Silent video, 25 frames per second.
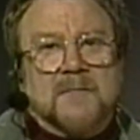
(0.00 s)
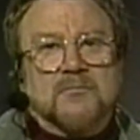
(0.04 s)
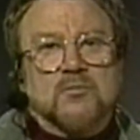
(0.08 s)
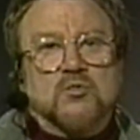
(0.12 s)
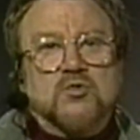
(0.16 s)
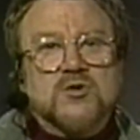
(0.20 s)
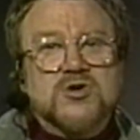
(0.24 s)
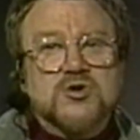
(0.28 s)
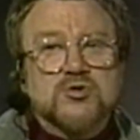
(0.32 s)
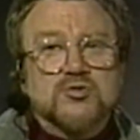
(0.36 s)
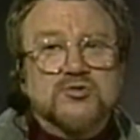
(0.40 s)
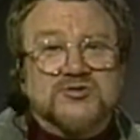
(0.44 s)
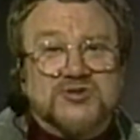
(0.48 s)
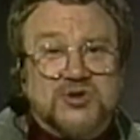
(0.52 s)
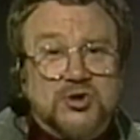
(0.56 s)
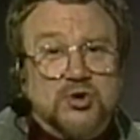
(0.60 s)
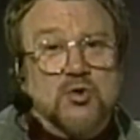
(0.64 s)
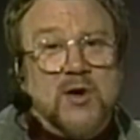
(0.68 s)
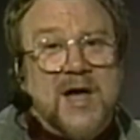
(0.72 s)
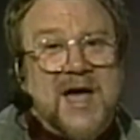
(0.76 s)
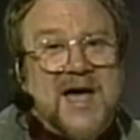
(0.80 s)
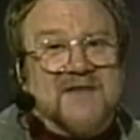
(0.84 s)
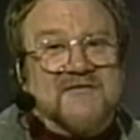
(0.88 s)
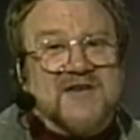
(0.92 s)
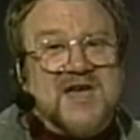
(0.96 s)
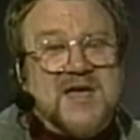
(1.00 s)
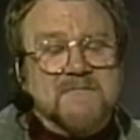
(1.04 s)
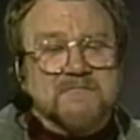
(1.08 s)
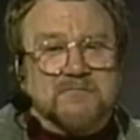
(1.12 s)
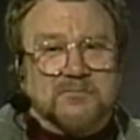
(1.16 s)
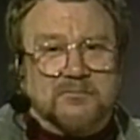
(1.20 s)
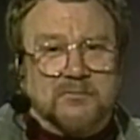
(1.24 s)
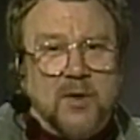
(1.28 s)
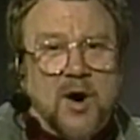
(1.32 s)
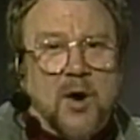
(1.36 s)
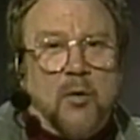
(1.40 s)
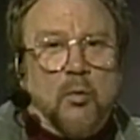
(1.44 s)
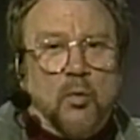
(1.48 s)
you do have a
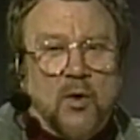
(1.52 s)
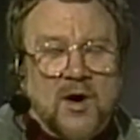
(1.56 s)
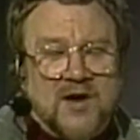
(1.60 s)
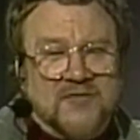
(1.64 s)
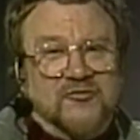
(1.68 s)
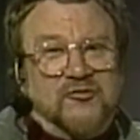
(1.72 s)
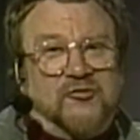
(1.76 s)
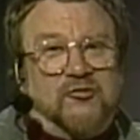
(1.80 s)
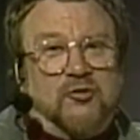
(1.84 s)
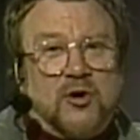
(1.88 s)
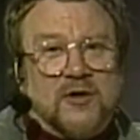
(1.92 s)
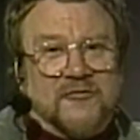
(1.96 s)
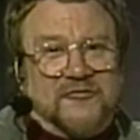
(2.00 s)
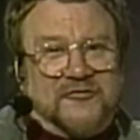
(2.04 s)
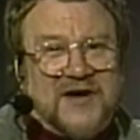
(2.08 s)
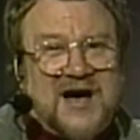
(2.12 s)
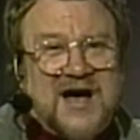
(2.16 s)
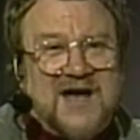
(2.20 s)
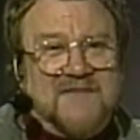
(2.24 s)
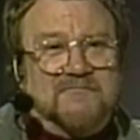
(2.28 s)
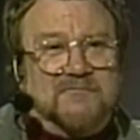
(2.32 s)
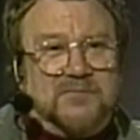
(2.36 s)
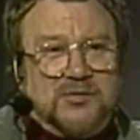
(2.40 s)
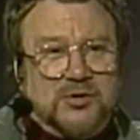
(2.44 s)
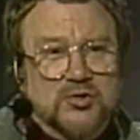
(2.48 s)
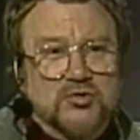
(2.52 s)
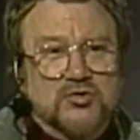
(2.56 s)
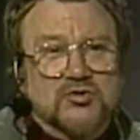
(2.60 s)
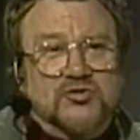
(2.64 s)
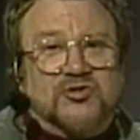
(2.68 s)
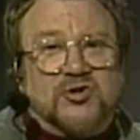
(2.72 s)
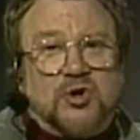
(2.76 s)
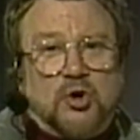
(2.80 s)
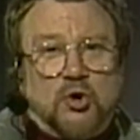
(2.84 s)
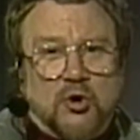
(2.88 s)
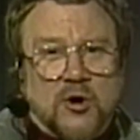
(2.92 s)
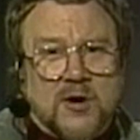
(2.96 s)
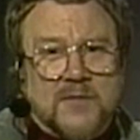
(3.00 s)
1-4-5 blues
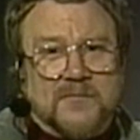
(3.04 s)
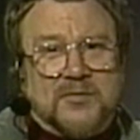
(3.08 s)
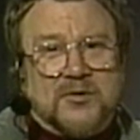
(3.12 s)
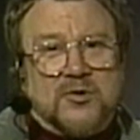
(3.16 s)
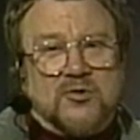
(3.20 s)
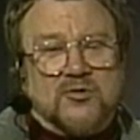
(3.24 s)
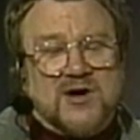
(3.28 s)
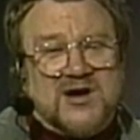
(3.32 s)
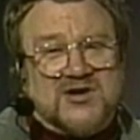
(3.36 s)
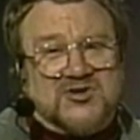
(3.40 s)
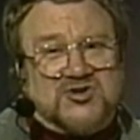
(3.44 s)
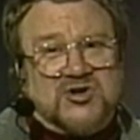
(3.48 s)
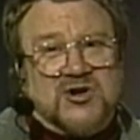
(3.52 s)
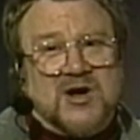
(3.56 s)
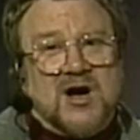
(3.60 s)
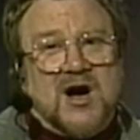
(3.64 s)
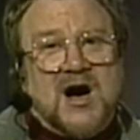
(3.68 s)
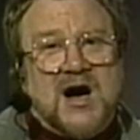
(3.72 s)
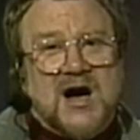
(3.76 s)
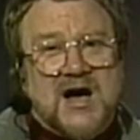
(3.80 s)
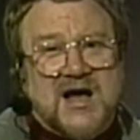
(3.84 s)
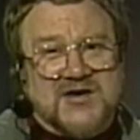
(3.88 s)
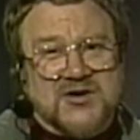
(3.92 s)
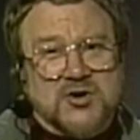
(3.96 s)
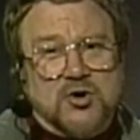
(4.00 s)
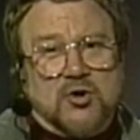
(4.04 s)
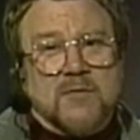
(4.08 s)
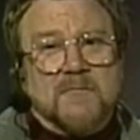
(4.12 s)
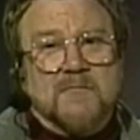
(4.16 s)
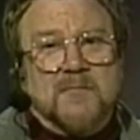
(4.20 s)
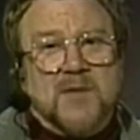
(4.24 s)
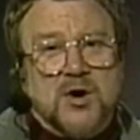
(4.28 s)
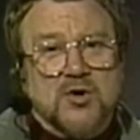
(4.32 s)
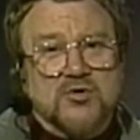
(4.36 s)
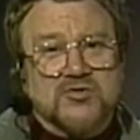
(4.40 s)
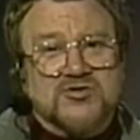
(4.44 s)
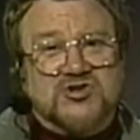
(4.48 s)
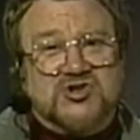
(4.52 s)
chord progression on your
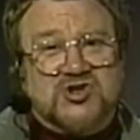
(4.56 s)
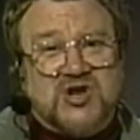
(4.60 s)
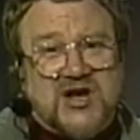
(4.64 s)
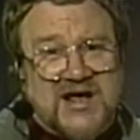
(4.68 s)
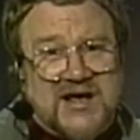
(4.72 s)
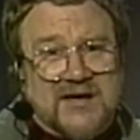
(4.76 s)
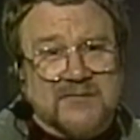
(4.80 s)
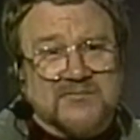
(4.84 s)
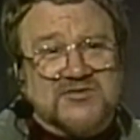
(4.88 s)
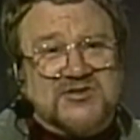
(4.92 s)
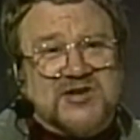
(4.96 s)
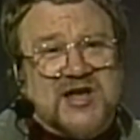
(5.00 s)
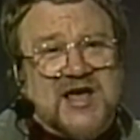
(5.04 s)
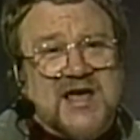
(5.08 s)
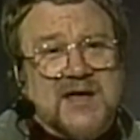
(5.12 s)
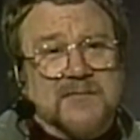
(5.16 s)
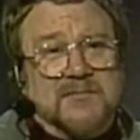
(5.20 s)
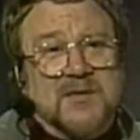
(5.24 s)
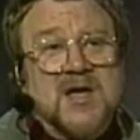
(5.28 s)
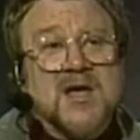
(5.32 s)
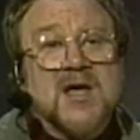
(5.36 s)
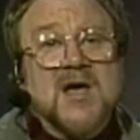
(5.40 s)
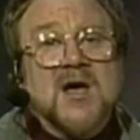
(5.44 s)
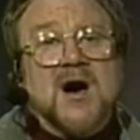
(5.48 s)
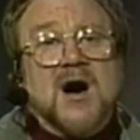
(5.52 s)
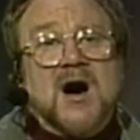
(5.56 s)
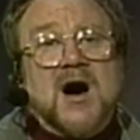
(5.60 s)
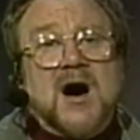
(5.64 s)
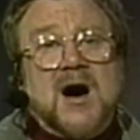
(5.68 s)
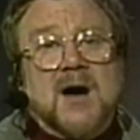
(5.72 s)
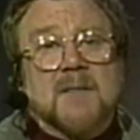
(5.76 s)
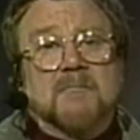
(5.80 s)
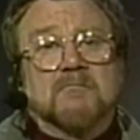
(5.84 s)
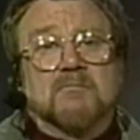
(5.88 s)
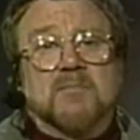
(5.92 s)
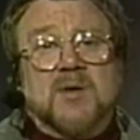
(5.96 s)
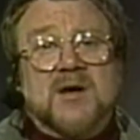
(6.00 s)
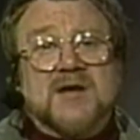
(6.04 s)
Mode Jam tape,
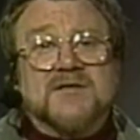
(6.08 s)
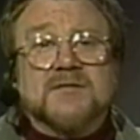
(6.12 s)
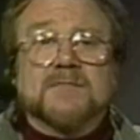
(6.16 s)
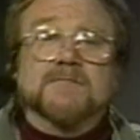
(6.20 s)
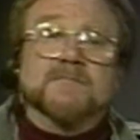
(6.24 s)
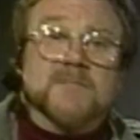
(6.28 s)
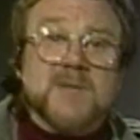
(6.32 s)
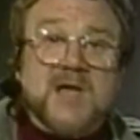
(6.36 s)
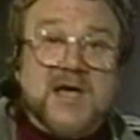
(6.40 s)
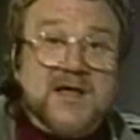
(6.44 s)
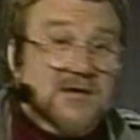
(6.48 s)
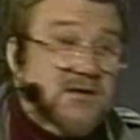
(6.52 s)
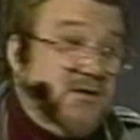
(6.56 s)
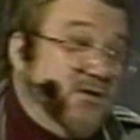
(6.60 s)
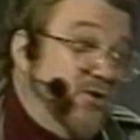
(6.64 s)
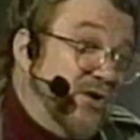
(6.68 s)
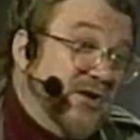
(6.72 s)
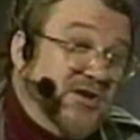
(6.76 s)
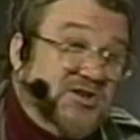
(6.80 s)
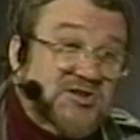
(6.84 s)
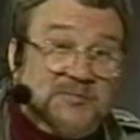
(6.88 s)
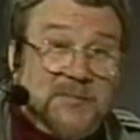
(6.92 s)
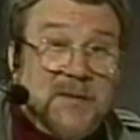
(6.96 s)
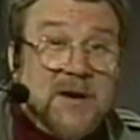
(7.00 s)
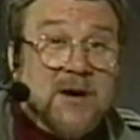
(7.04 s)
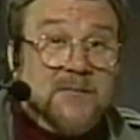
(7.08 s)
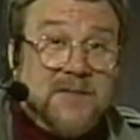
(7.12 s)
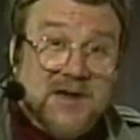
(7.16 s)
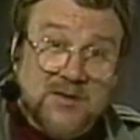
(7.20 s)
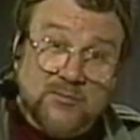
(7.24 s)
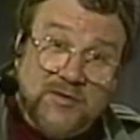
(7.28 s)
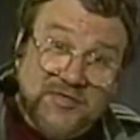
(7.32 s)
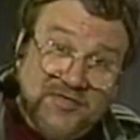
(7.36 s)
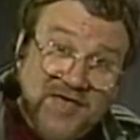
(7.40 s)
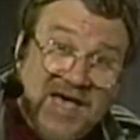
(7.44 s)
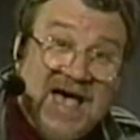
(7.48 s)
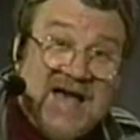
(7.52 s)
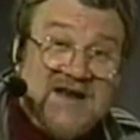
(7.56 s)
but and you could experiment
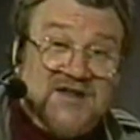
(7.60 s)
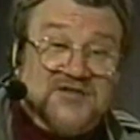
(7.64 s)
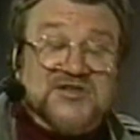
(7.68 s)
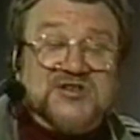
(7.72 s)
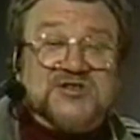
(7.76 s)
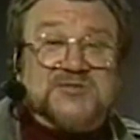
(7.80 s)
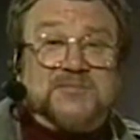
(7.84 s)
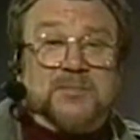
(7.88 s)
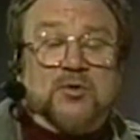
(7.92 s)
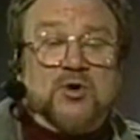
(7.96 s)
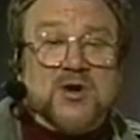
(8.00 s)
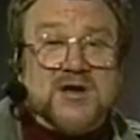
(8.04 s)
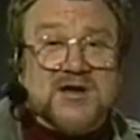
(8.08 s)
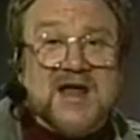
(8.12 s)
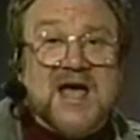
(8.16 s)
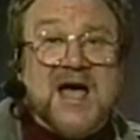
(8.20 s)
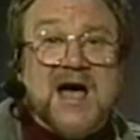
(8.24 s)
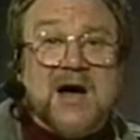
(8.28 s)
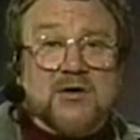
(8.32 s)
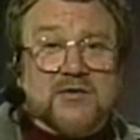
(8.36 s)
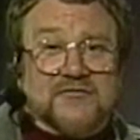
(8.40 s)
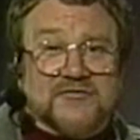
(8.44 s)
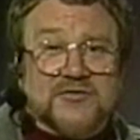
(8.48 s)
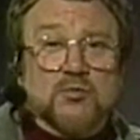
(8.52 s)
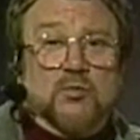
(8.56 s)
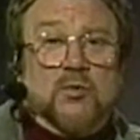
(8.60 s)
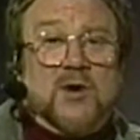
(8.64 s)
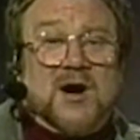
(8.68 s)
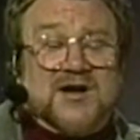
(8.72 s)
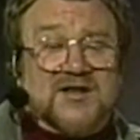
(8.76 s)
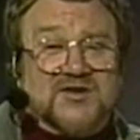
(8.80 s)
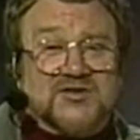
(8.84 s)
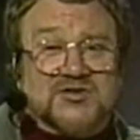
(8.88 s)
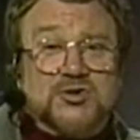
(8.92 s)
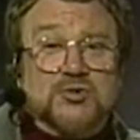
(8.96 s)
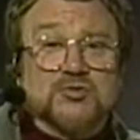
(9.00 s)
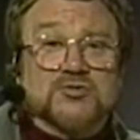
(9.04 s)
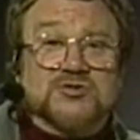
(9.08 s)
with that at this point now if you
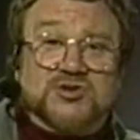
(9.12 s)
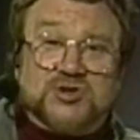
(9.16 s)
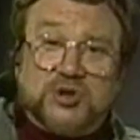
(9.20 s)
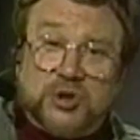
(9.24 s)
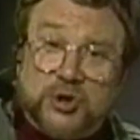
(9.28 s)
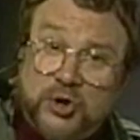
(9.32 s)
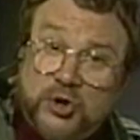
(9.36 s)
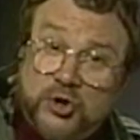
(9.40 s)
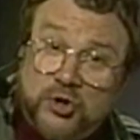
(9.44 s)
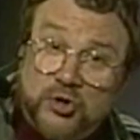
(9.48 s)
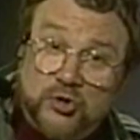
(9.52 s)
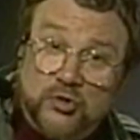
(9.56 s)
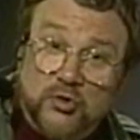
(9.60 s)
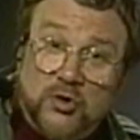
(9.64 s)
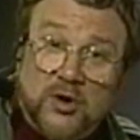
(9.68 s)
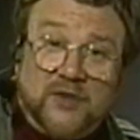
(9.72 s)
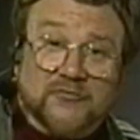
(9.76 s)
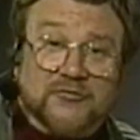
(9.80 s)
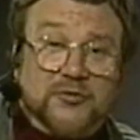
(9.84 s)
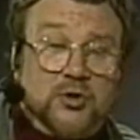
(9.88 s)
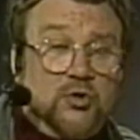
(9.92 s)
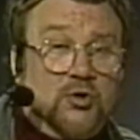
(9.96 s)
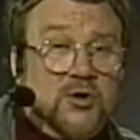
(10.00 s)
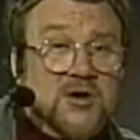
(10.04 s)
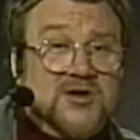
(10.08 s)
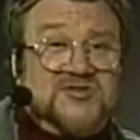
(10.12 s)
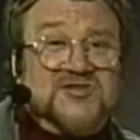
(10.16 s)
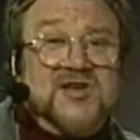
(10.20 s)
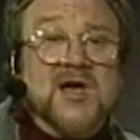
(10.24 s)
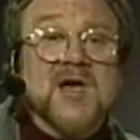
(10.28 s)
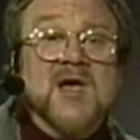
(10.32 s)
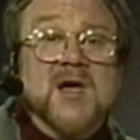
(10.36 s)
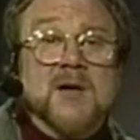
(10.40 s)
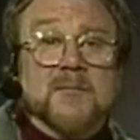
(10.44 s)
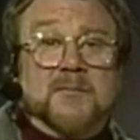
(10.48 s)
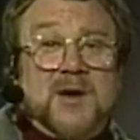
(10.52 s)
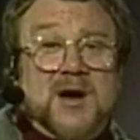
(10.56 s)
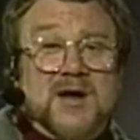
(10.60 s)
wanted to too, of course,
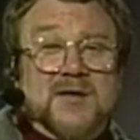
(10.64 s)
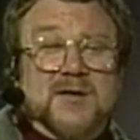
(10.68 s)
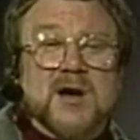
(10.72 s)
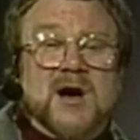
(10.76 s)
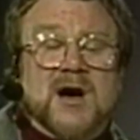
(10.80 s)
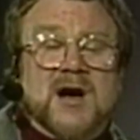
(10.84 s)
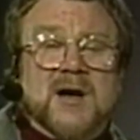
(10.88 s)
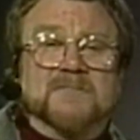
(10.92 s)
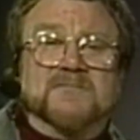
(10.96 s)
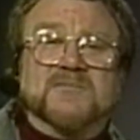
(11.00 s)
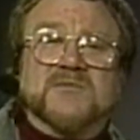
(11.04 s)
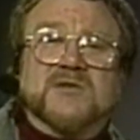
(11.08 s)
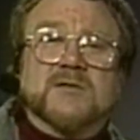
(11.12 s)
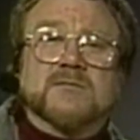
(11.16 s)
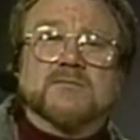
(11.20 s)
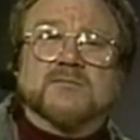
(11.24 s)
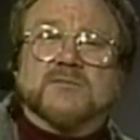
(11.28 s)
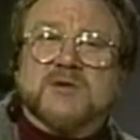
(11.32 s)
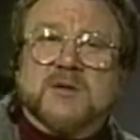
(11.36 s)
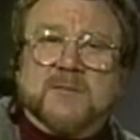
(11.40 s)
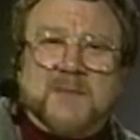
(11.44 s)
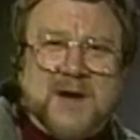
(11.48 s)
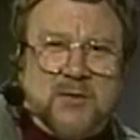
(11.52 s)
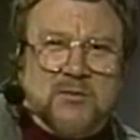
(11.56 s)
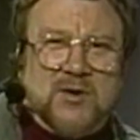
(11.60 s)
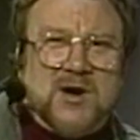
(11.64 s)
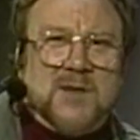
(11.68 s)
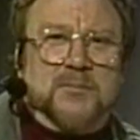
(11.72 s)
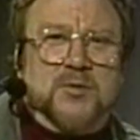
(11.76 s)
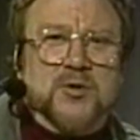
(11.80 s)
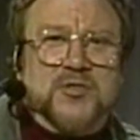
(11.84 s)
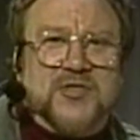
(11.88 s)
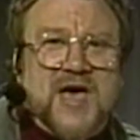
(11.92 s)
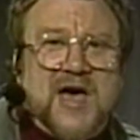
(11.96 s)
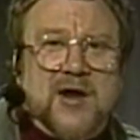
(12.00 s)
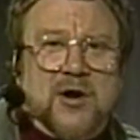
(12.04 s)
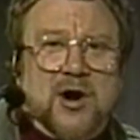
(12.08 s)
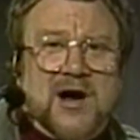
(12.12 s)
but you might want to
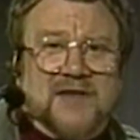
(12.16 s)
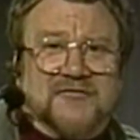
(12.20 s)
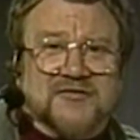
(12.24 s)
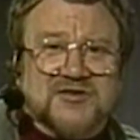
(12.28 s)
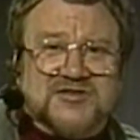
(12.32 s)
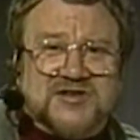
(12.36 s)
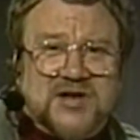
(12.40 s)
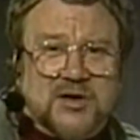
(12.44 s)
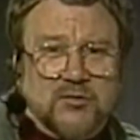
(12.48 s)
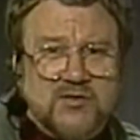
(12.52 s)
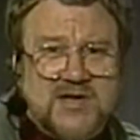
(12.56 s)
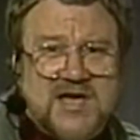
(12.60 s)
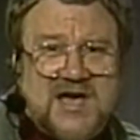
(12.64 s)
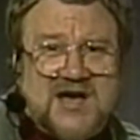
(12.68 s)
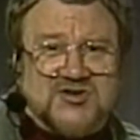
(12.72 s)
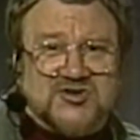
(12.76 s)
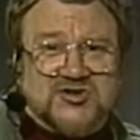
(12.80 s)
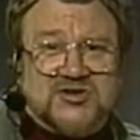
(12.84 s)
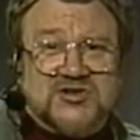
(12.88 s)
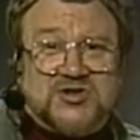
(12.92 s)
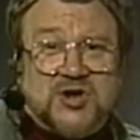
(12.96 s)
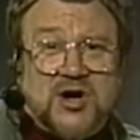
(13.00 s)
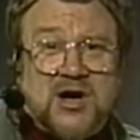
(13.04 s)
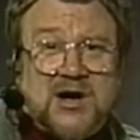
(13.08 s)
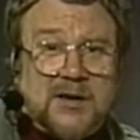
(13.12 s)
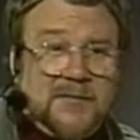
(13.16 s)
put that off until we actually talk